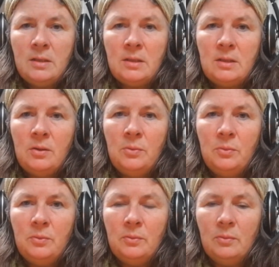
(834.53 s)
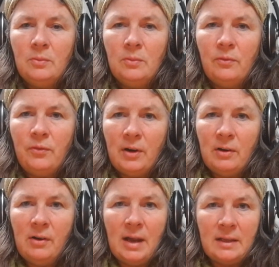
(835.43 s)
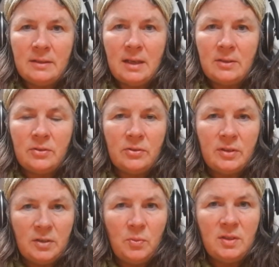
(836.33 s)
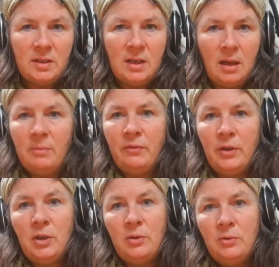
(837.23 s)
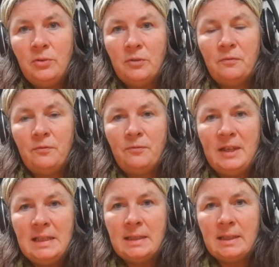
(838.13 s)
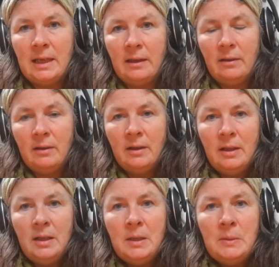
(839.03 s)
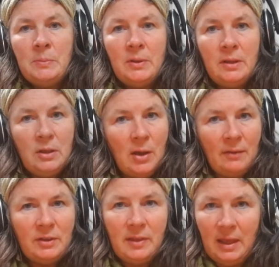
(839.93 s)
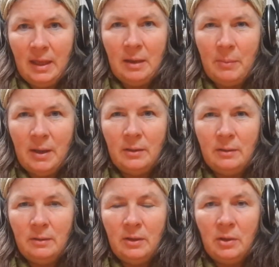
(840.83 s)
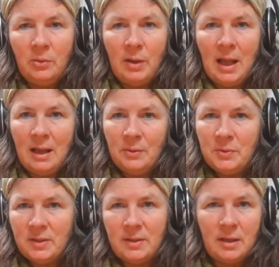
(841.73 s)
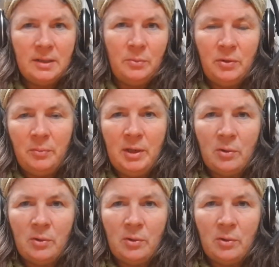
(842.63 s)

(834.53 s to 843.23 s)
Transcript: So for our ancestors, this was a time of huge feasting, but you have to think about, how society would have been